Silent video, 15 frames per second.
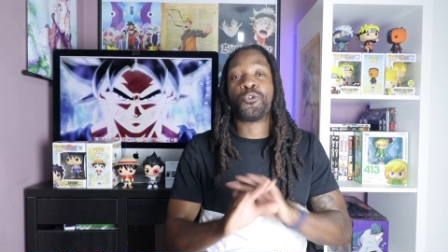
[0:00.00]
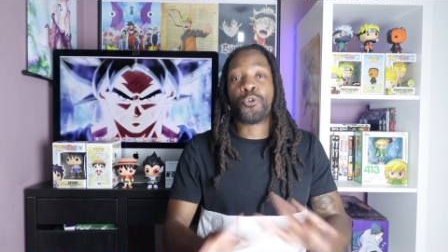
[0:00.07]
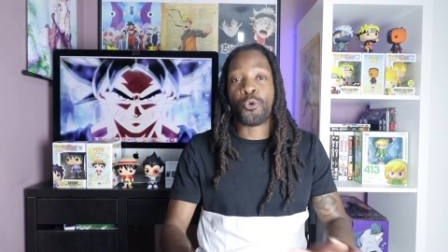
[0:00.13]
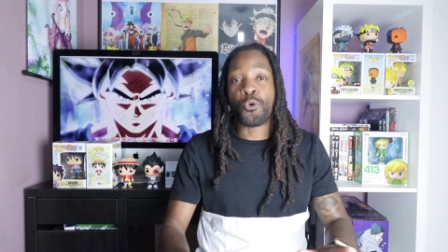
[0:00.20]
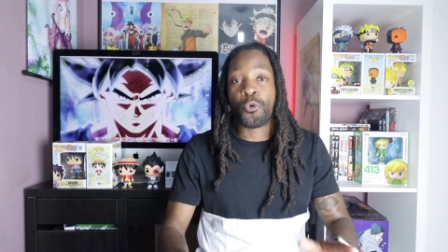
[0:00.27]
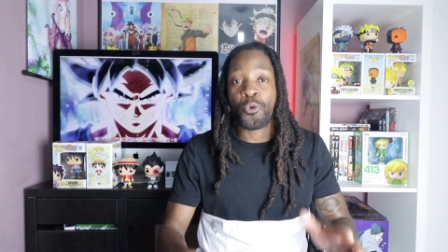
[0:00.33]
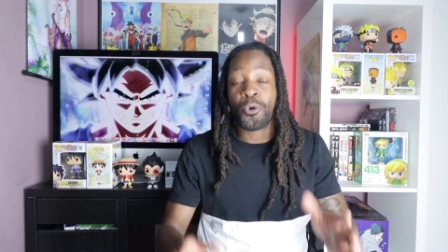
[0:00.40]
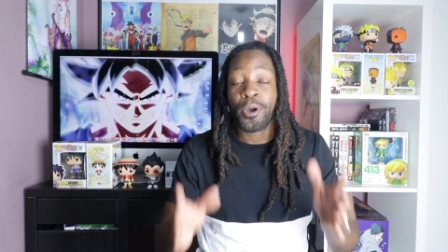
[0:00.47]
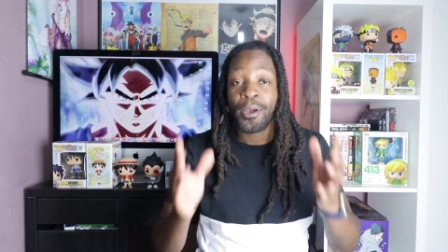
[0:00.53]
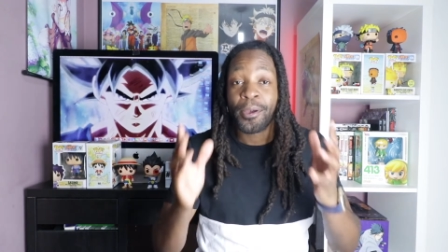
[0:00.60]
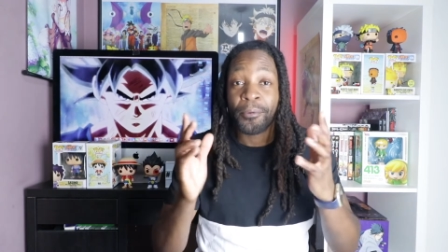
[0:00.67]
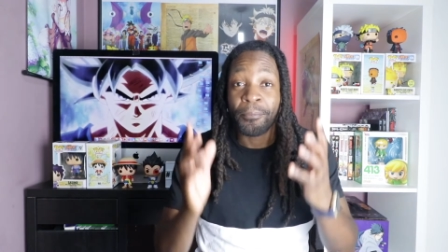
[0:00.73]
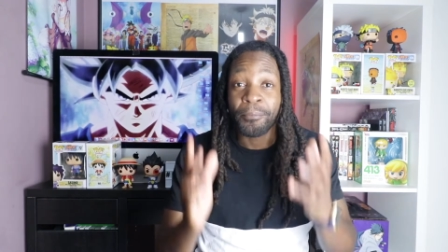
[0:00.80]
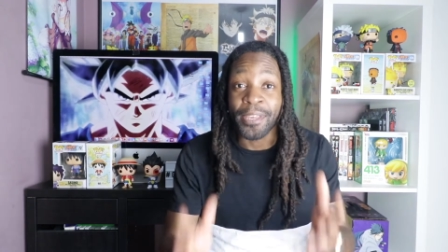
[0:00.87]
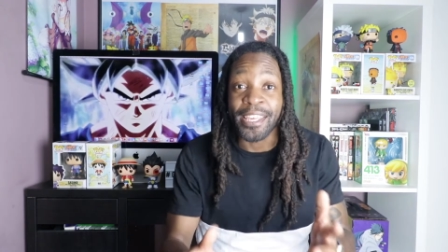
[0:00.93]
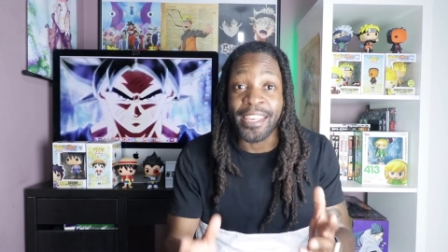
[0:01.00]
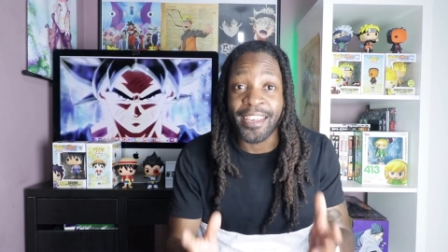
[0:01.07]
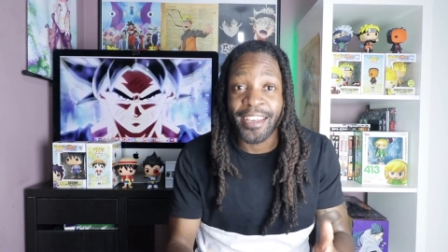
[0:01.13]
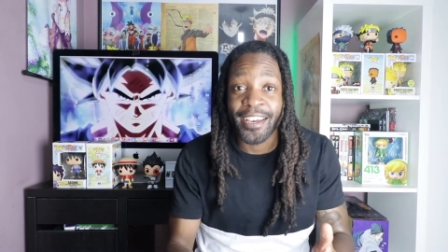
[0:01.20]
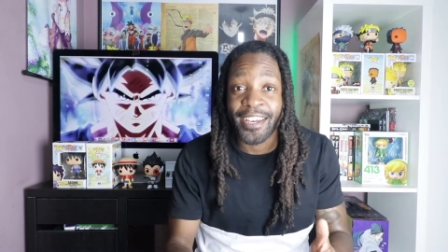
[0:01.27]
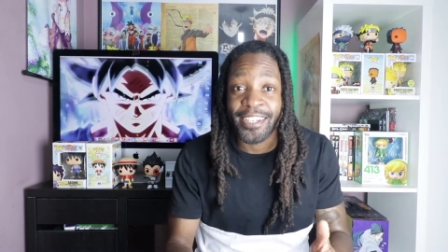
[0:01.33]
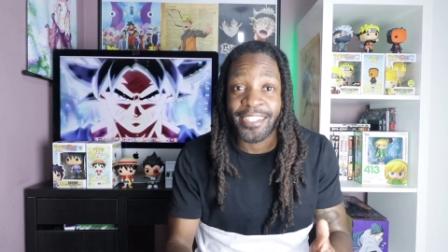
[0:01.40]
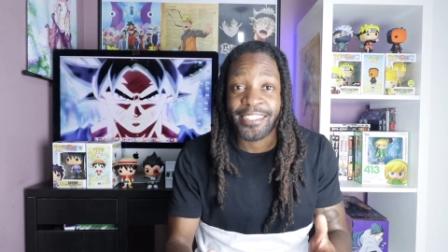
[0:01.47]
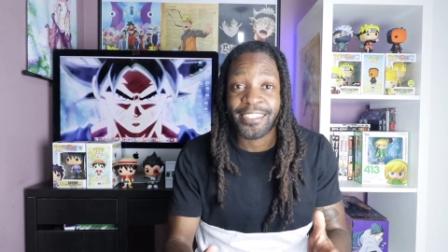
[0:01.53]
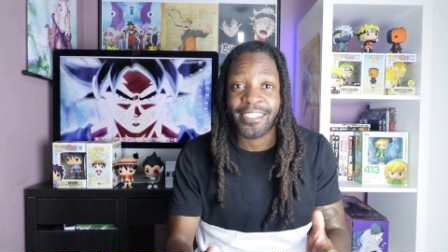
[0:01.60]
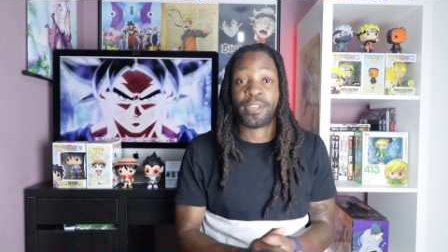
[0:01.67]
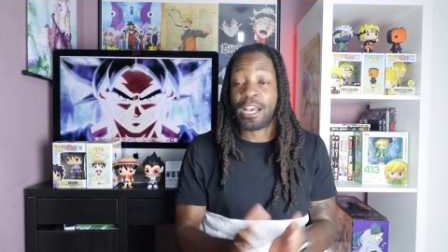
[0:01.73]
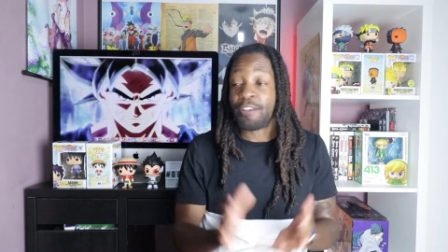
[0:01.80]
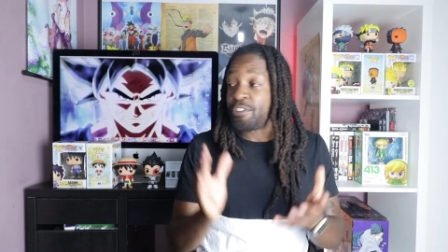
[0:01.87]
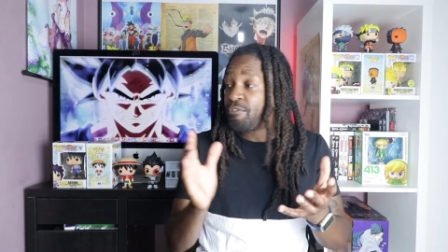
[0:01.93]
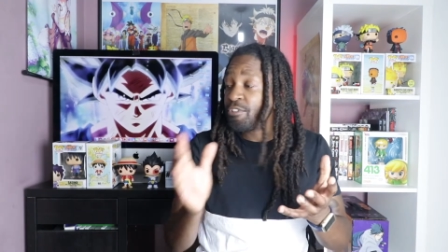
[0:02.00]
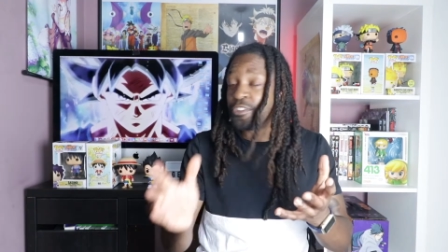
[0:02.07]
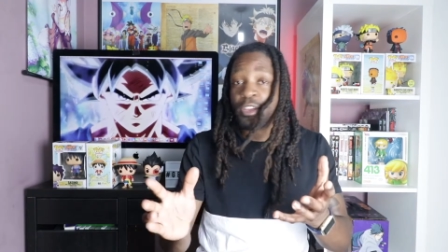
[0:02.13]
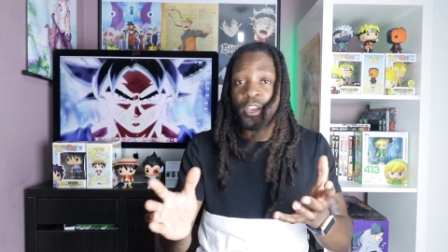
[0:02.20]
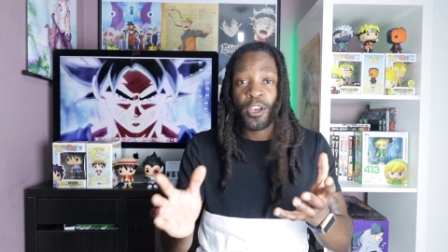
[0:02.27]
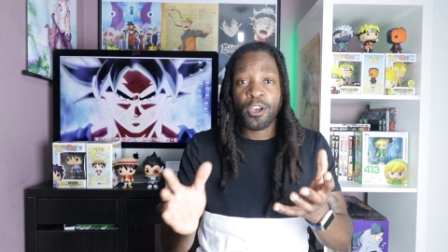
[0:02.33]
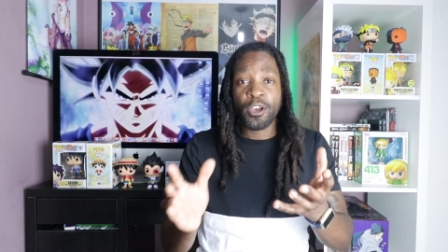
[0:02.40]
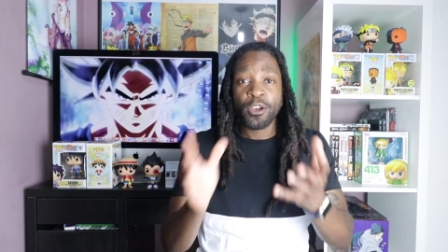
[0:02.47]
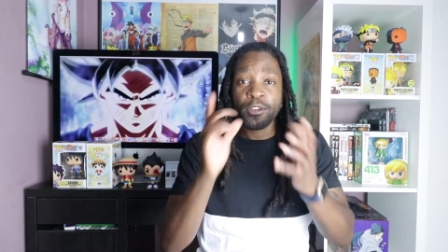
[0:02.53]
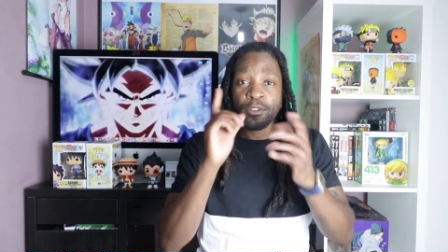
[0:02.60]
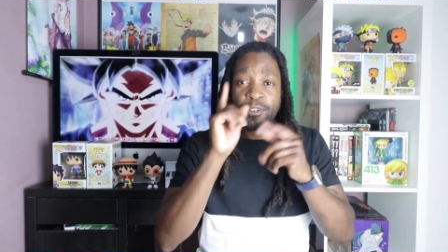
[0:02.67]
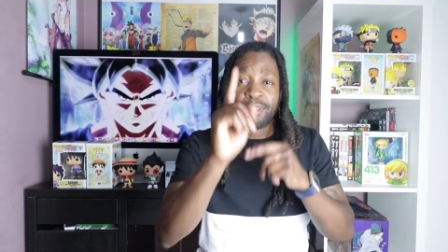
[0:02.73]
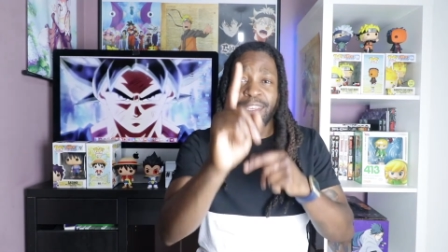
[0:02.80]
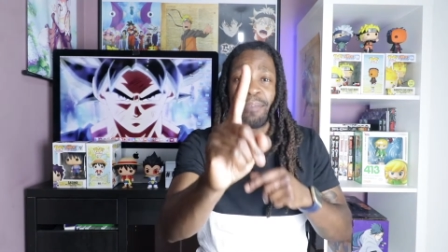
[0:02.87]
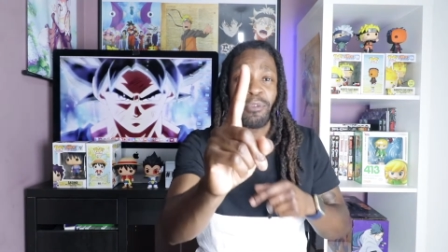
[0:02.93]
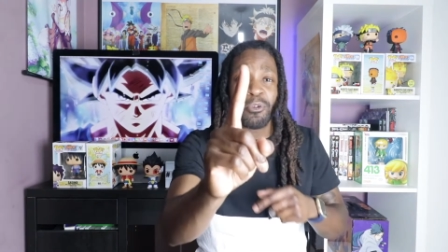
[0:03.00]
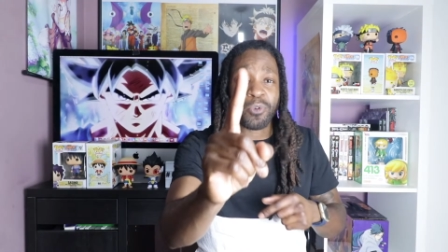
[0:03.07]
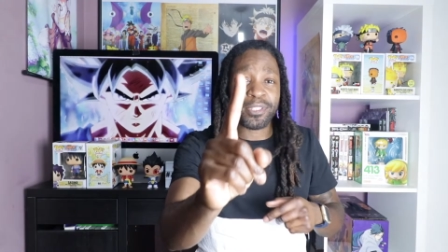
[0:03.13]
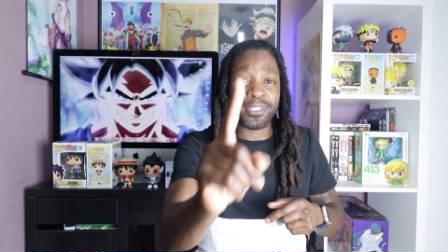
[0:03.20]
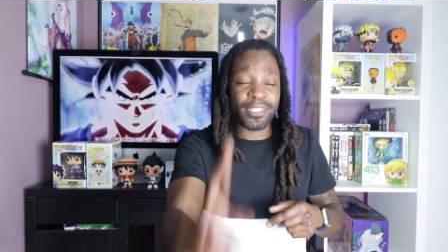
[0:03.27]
all me, guys. Give me 1